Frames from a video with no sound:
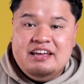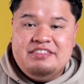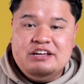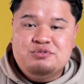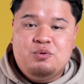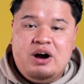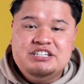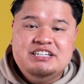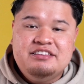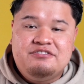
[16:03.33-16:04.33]
Thanks for
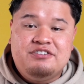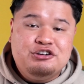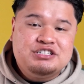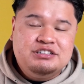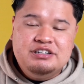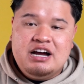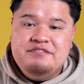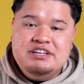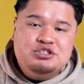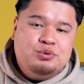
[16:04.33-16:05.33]
watching the first look of
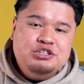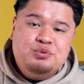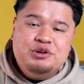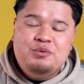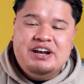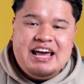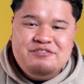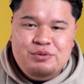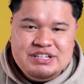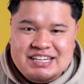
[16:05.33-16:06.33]
the 2021
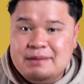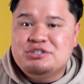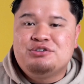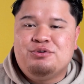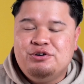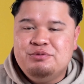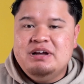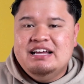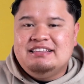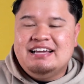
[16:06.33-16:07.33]
F1 Topps Chrome.
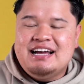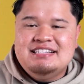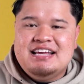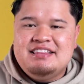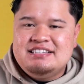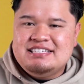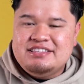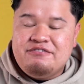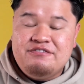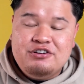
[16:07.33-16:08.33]
Like I said, this is the
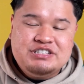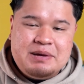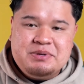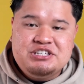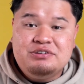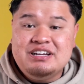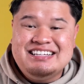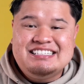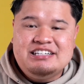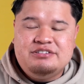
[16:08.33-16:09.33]
first episode in this
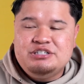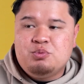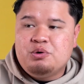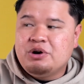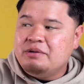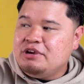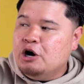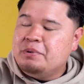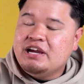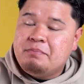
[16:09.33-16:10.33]
series where we're going to be
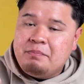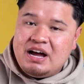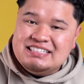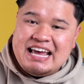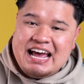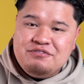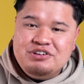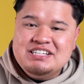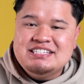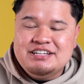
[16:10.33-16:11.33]
opening up a box
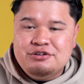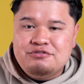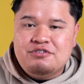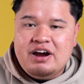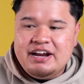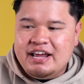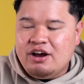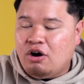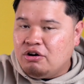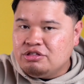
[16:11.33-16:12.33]
every single Friday
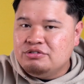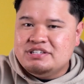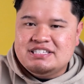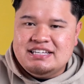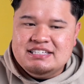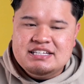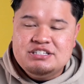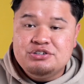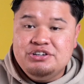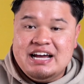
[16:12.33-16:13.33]
all through the season,
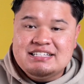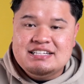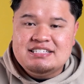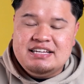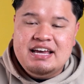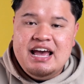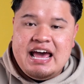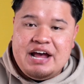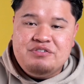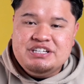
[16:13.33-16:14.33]
so you guys can see
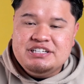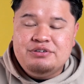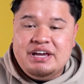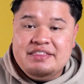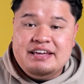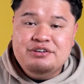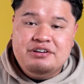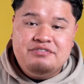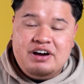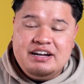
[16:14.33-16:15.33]
every single hit that you can
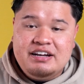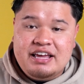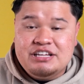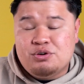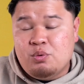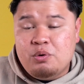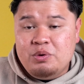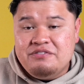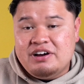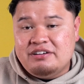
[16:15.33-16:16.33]
find in the case, or what
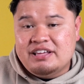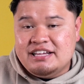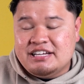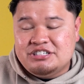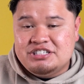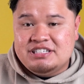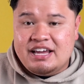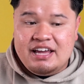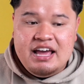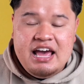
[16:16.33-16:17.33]
we found in the case, I should
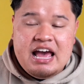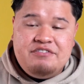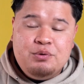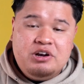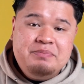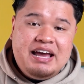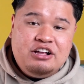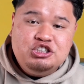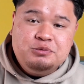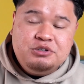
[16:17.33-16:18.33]
say. If you want to be
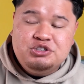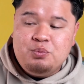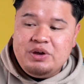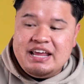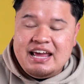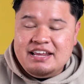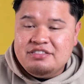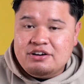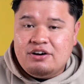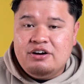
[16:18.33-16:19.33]
eligible to win any of
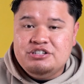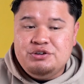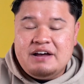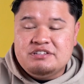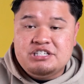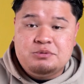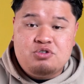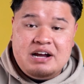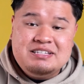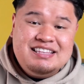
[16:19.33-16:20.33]
the cards, you have to
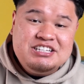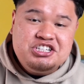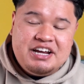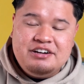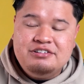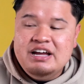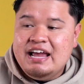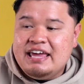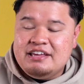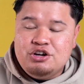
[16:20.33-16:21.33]
subscribe to this channel
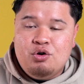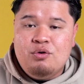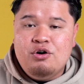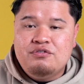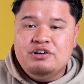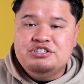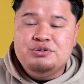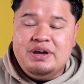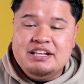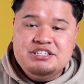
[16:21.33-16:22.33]
and then go over to
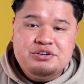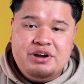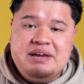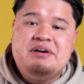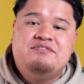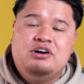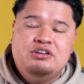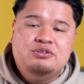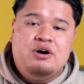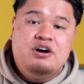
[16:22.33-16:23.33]
Instagram and
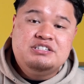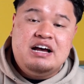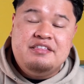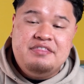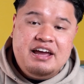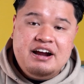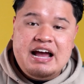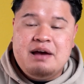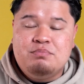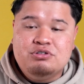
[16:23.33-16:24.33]
follow us on there
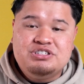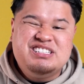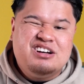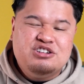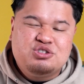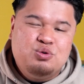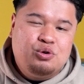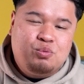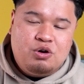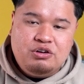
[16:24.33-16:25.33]
at
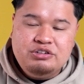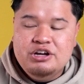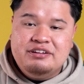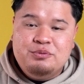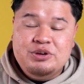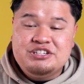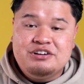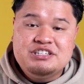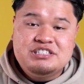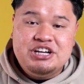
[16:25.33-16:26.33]
Brucey's_world. We started
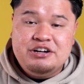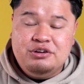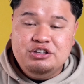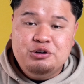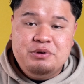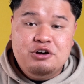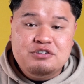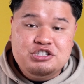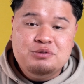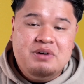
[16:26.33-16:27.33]
this channel a little bit over
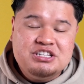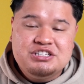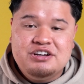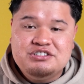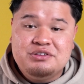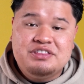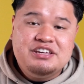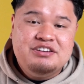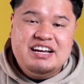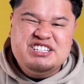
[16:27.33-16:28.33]
2 months ago, so thank
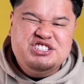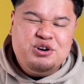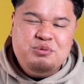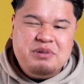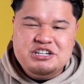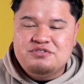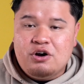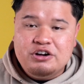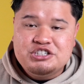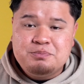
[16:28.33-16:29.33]
you guys so much for
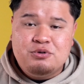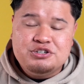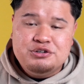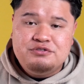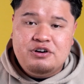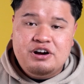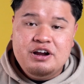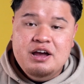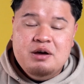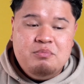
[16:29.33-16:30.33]
all your support so far,
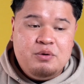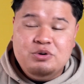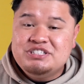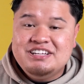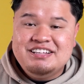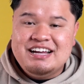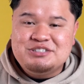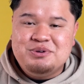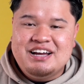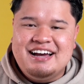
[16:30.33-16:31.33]
but we'll see you in the next
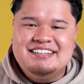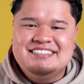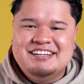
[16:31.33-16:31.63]
one, guys.